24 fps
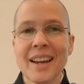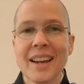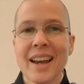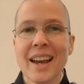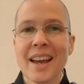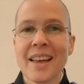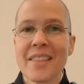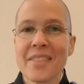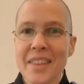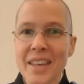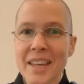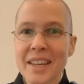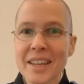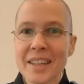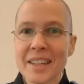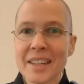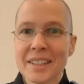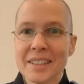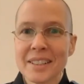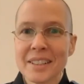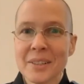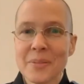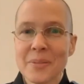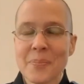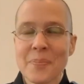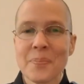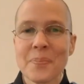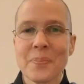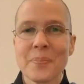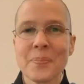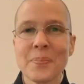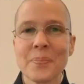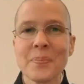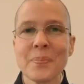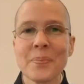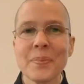And then,
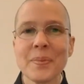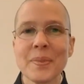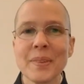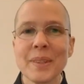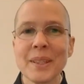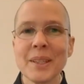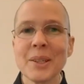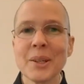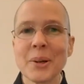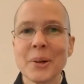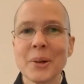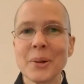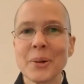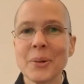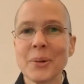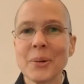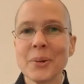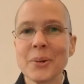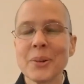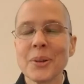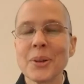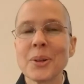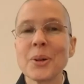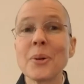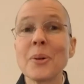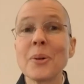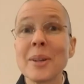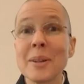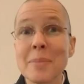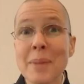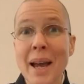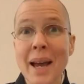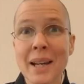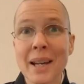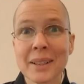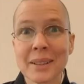you know, going
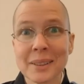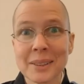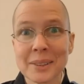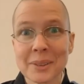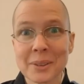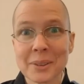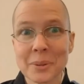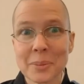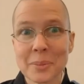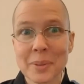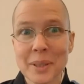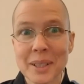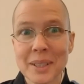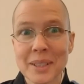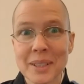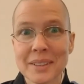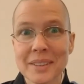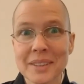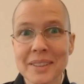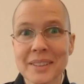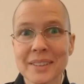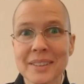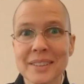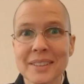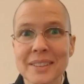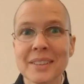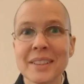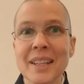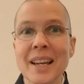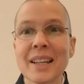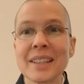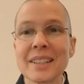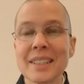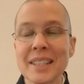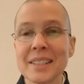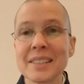back a little bit, so
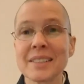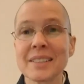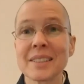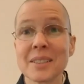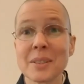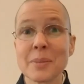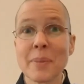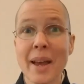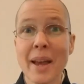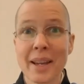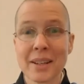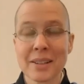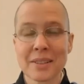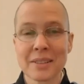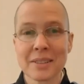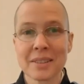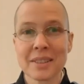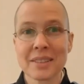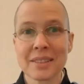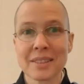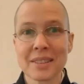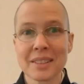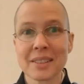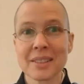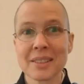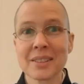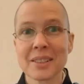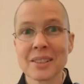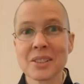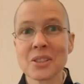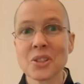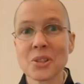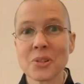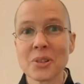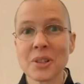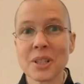that takes us back to the 6th
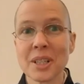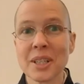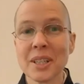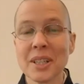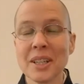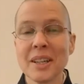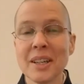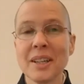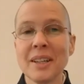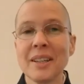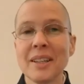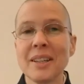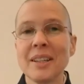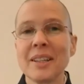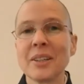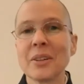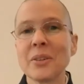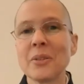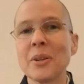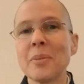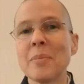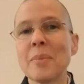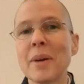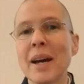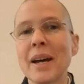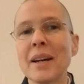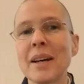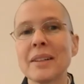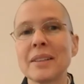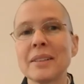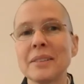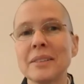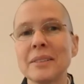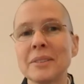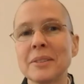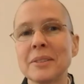century. Going back
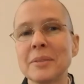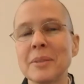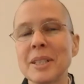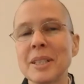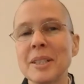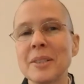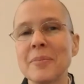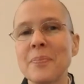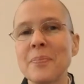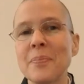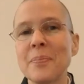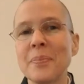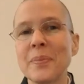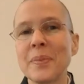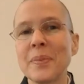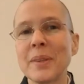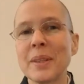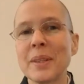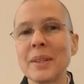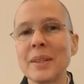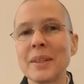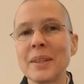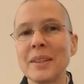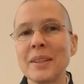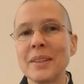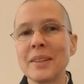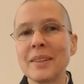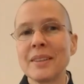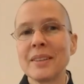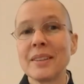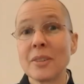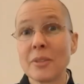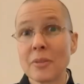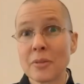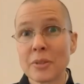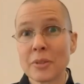a little bit
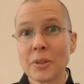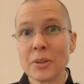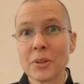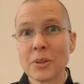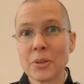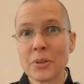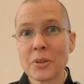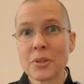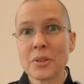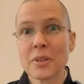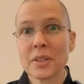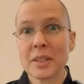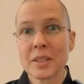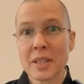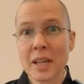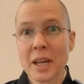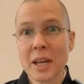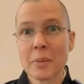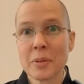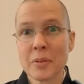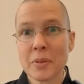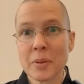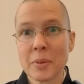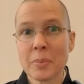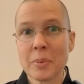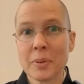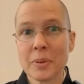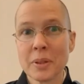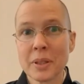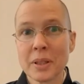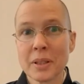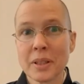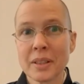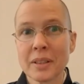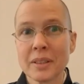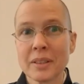further to the time of the
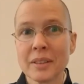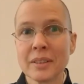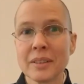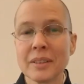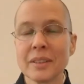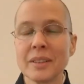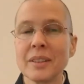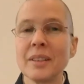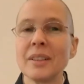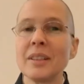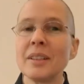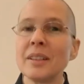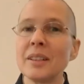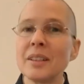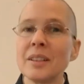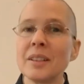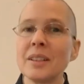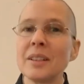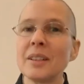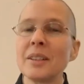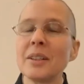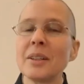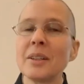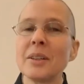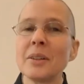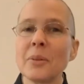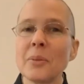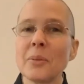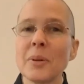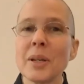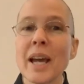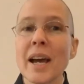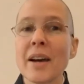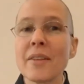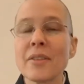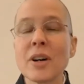Buddha,
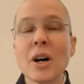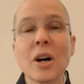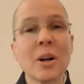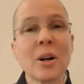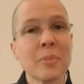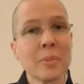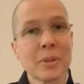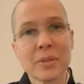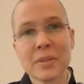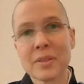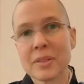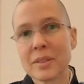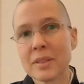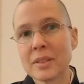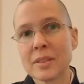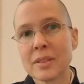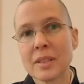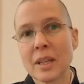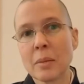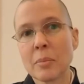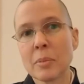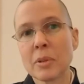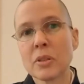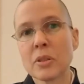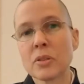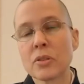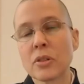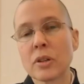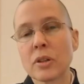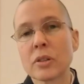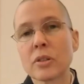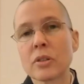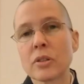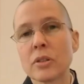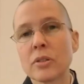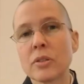we have almost the same
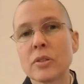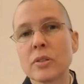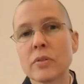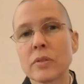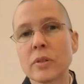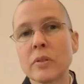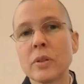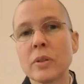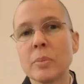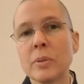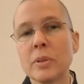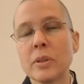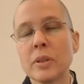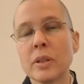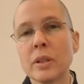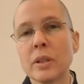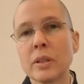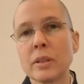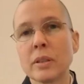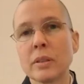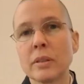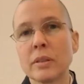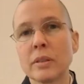instructions from the Buddha.